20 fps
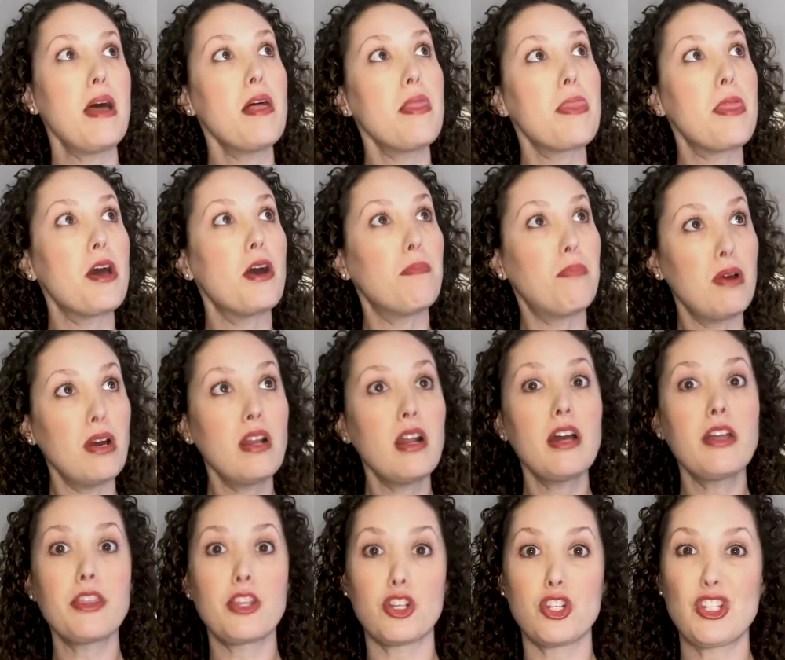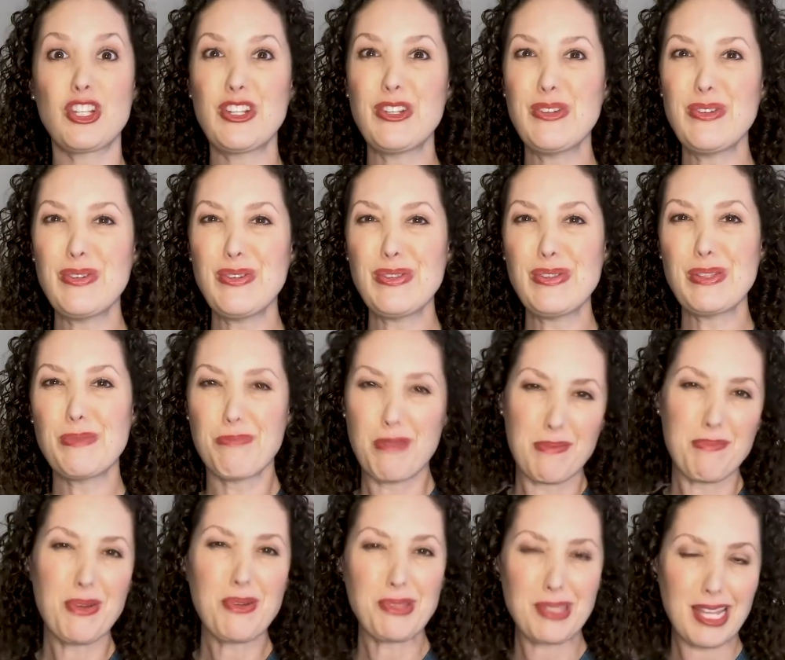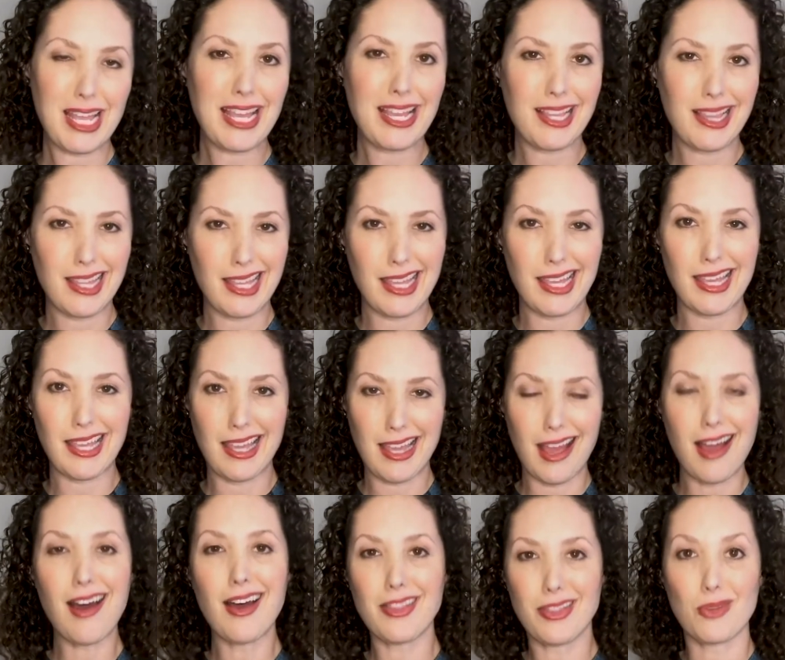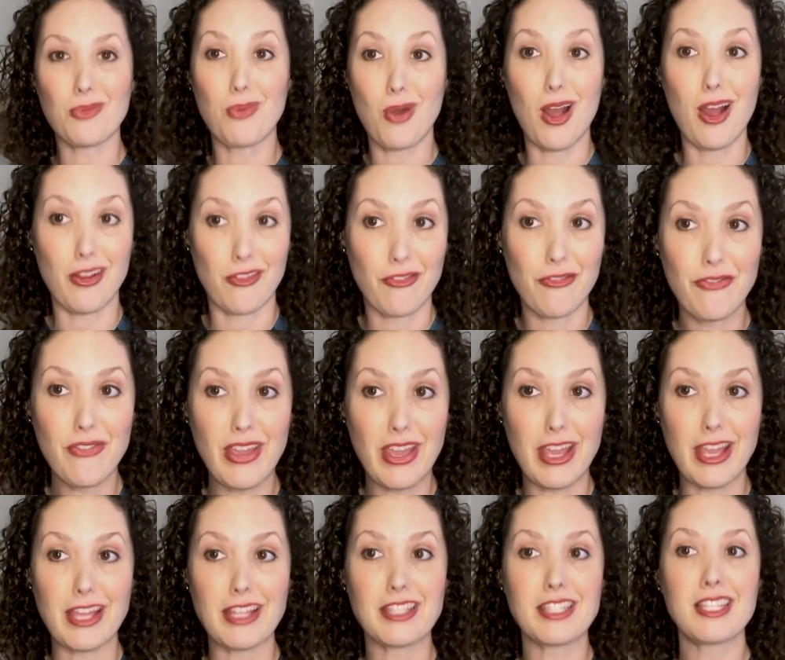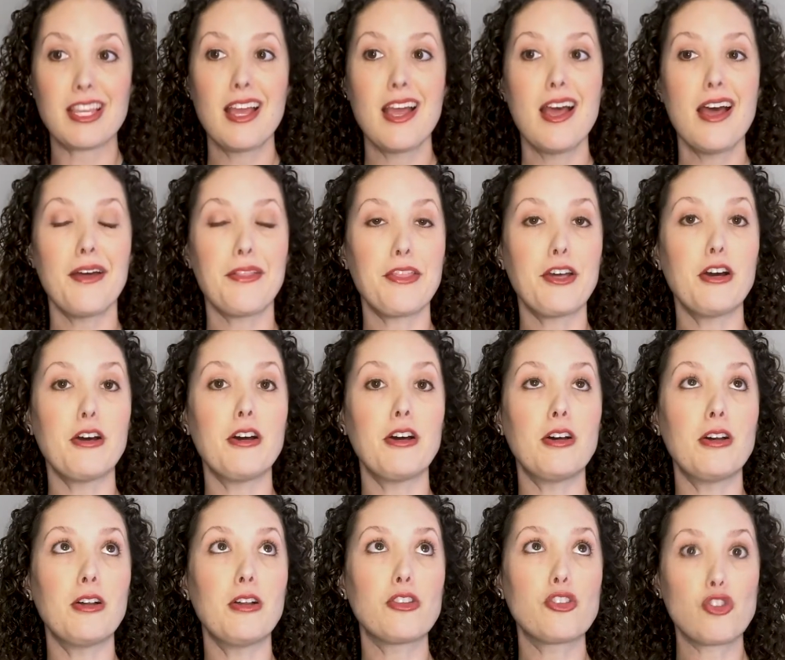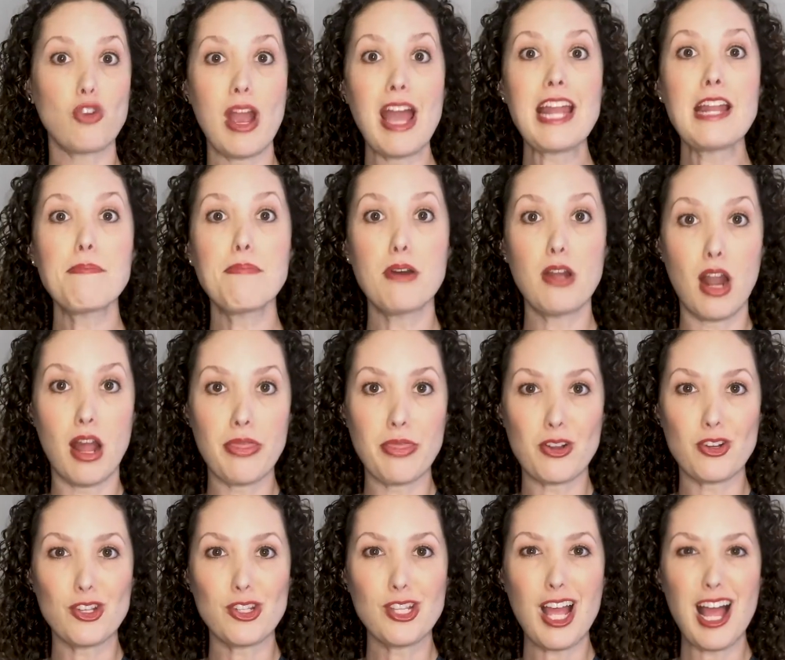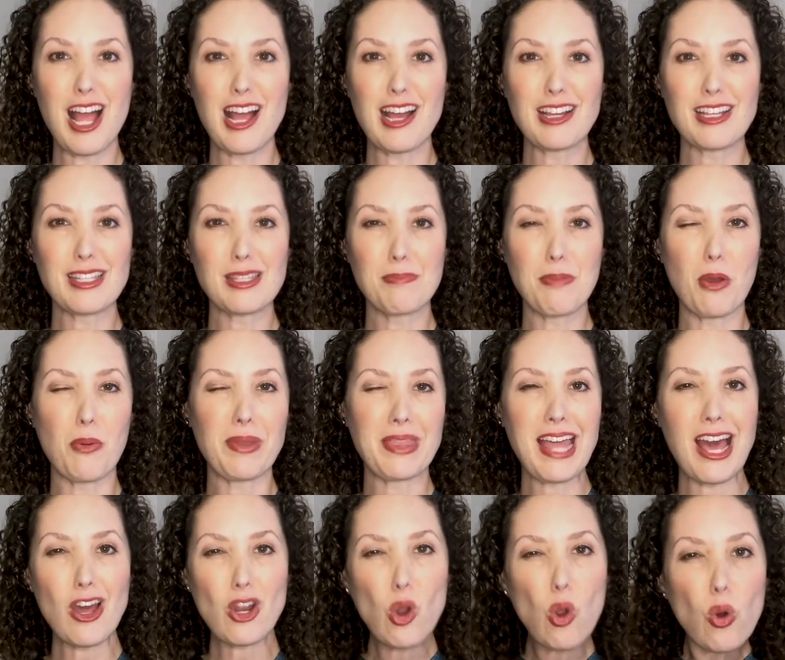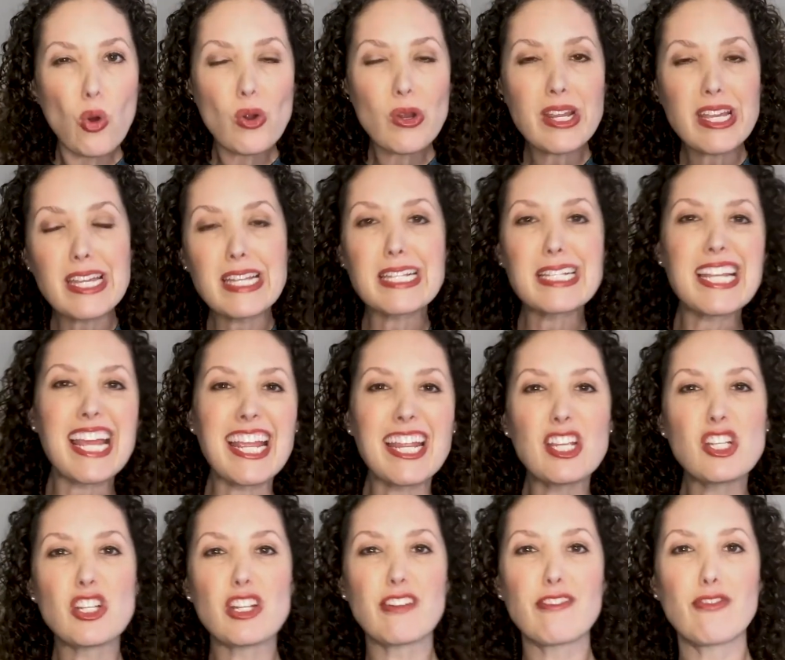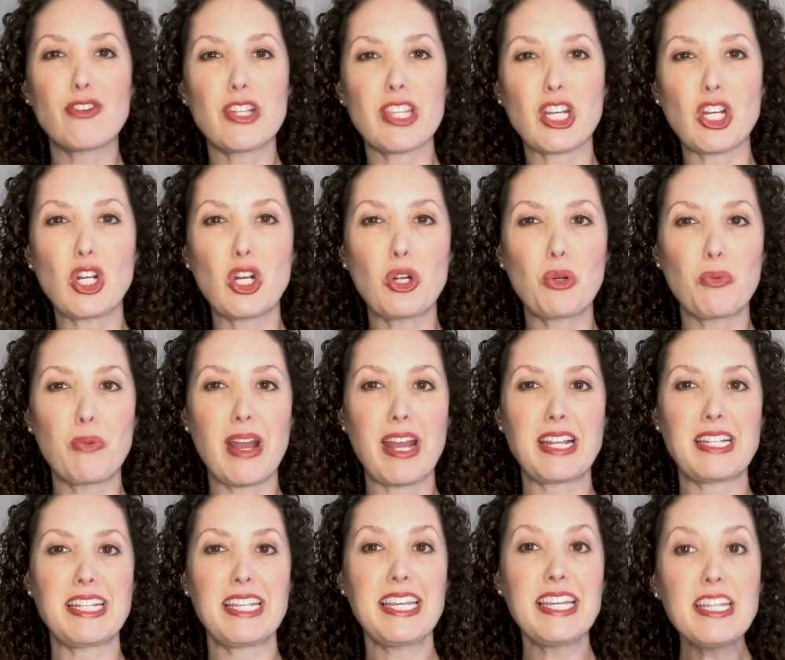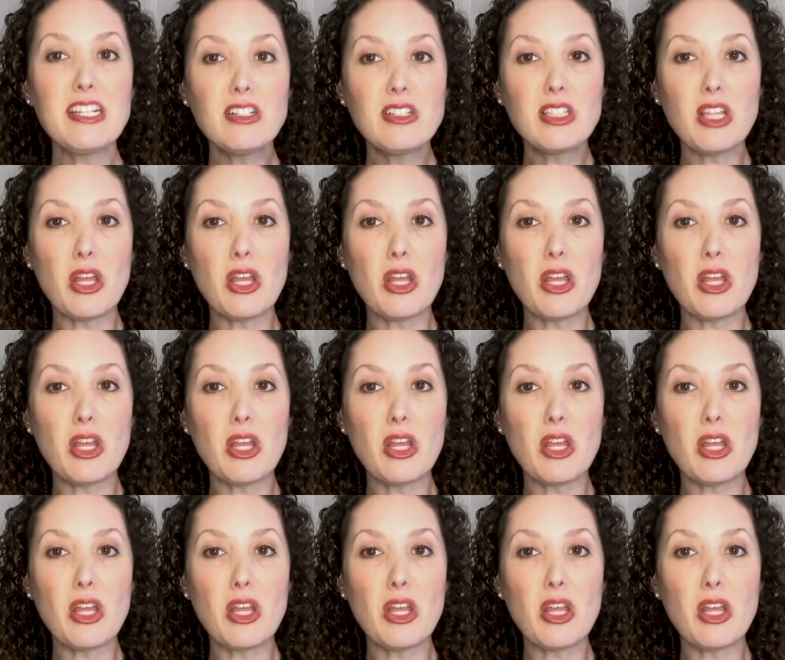they'll put on their shoes, but most likely on the wrong feet. They'll try to put on their socks, but without orientation for the correct heel